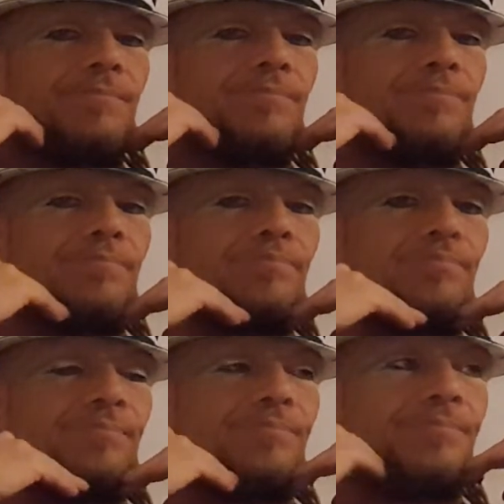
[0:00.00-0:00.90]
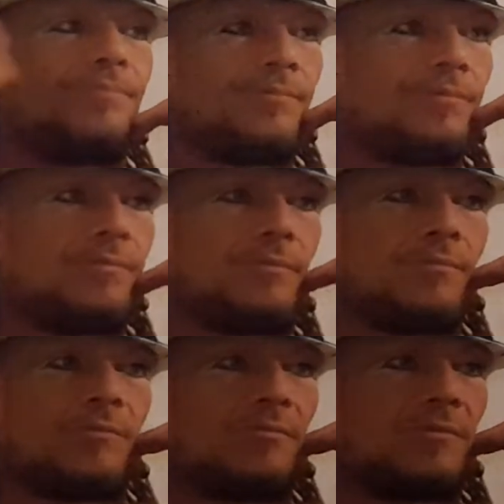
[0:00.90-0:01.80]

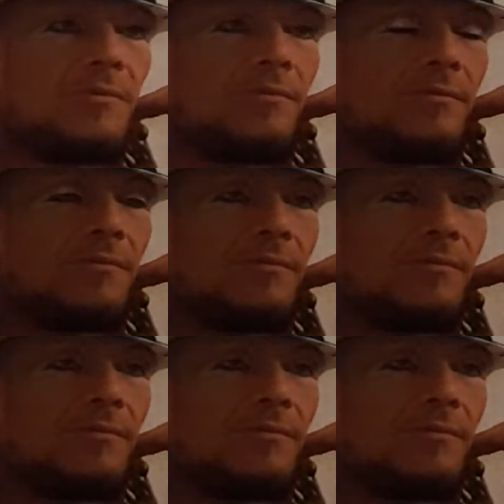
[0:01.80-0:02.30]
No one is speaking in this clip.